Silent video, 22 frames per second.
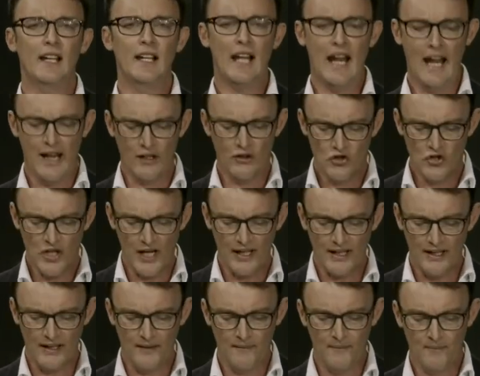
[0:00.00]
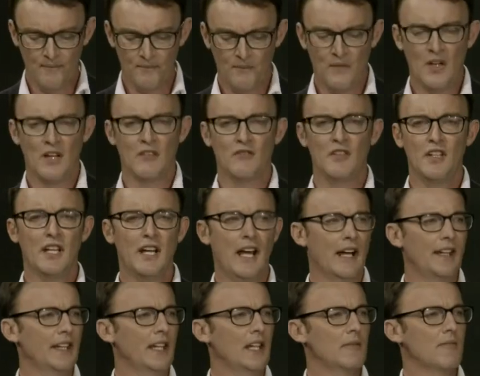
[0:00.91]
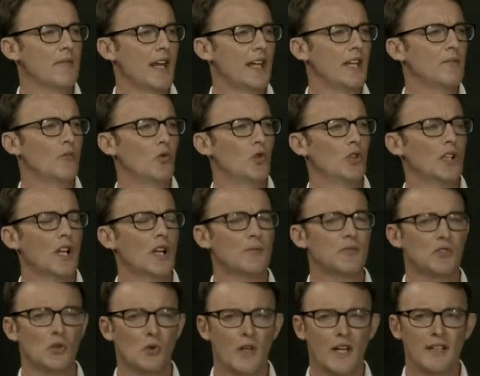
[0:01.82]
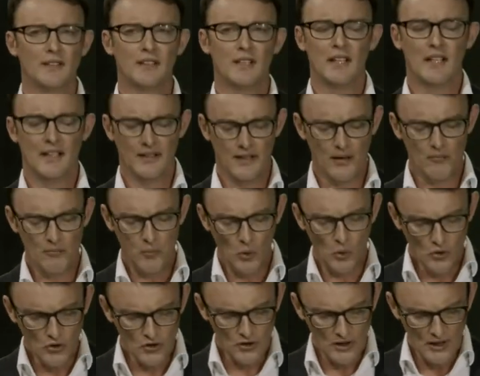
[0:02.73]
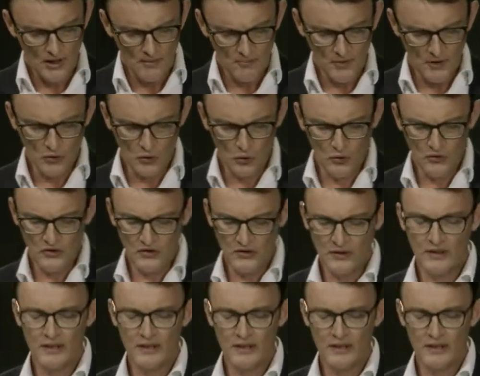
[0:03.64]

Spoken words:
How does the entry and exit into the country work?